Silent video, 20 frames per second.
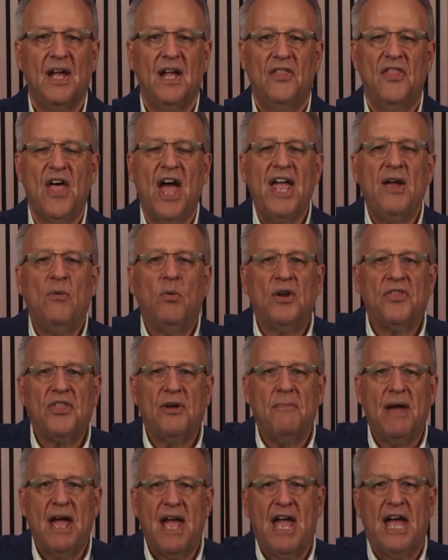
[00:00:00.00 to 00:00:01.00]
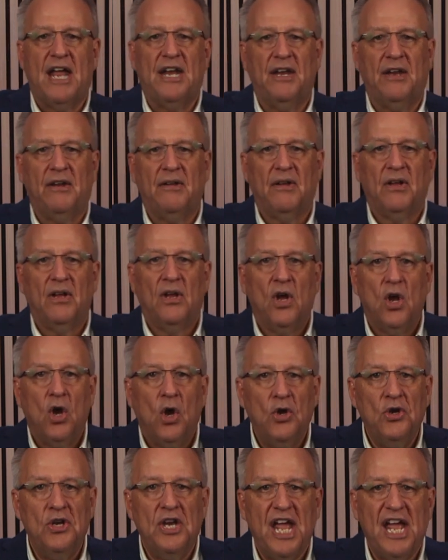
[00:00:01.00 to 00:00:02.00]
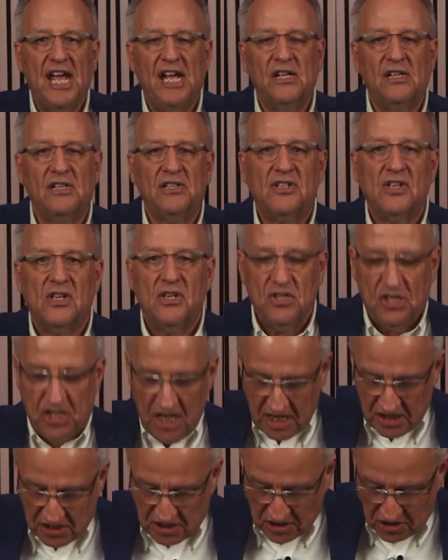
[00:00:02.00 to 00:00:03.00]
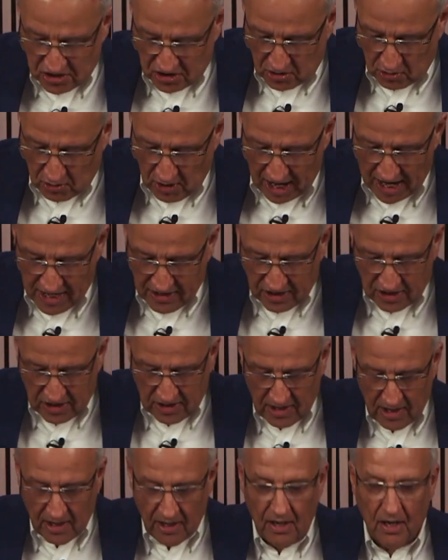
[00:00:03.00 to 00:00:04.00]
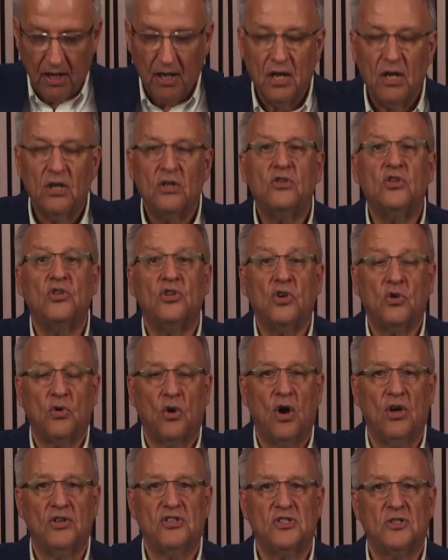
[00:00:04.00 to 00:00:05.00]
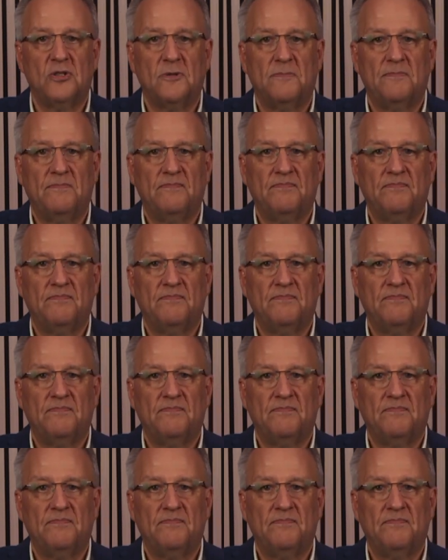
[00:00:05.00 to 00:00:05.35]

They were the men who nailed Jesus Christ to the cross.